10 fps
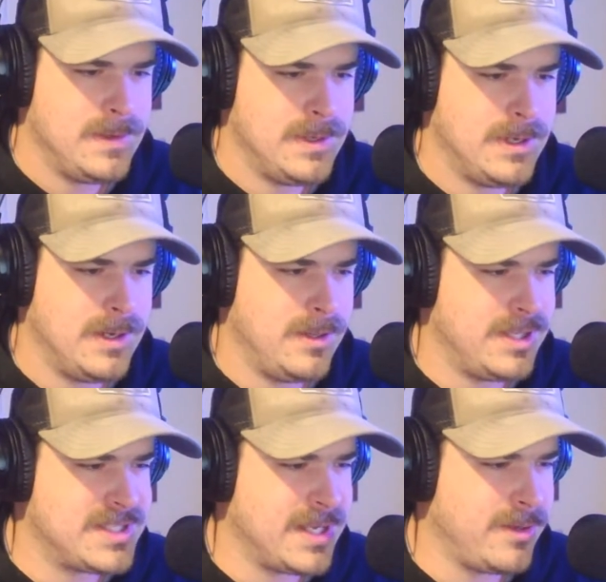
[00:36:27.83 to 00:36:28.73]

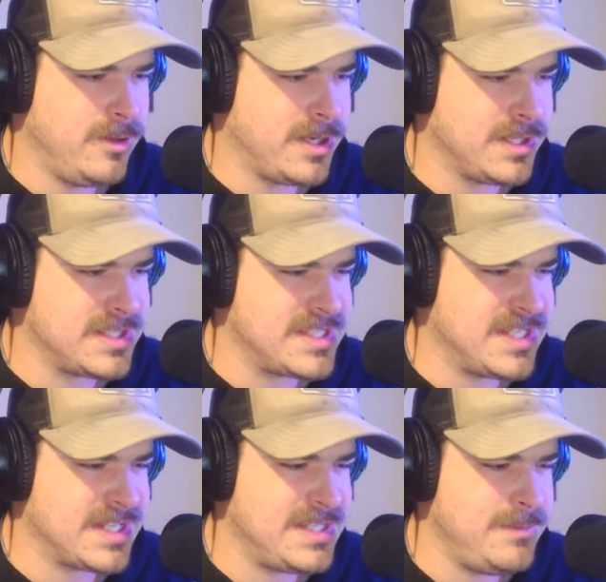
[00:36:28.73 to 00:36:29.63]
Let's take a look at the
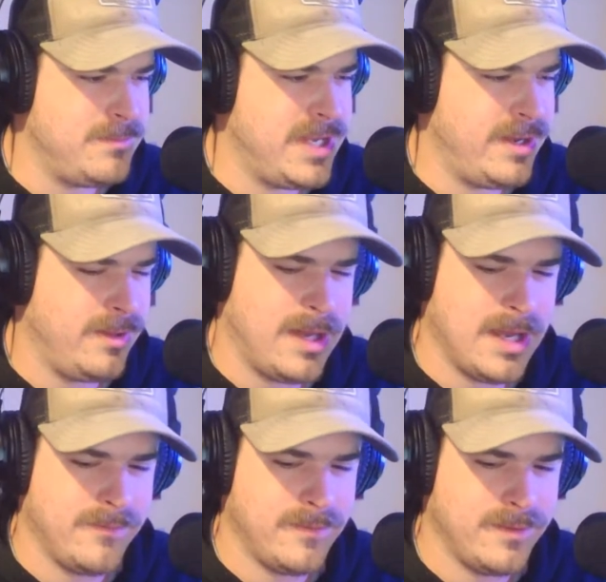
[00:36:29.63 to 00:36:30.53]
60-minute
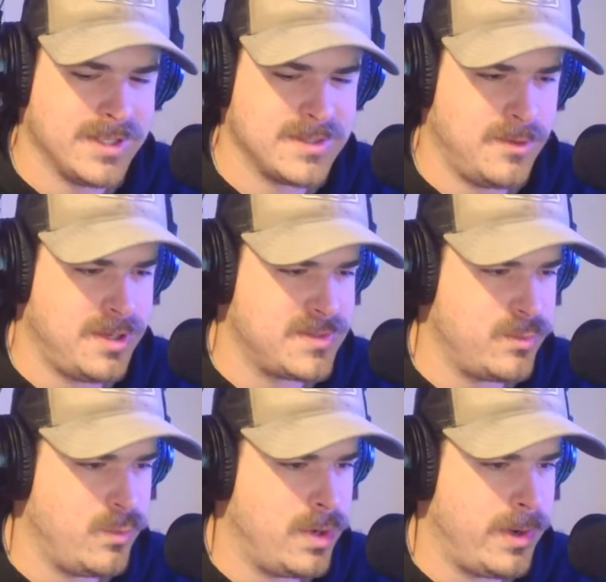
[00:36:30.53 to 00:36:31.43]
line for this one
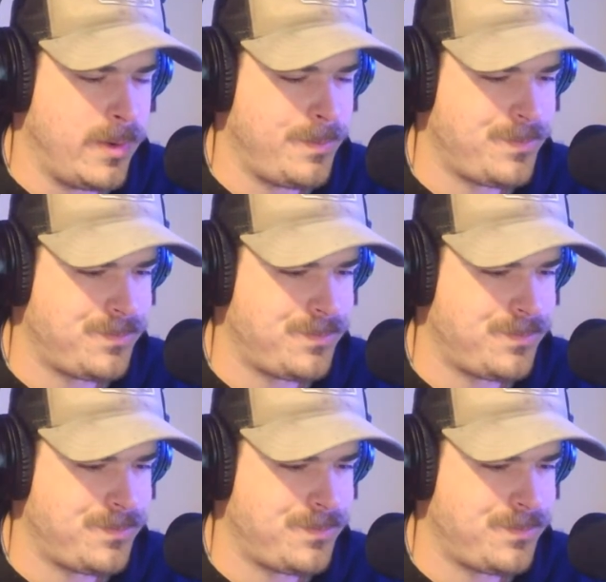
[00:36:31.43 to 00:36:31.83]
as well.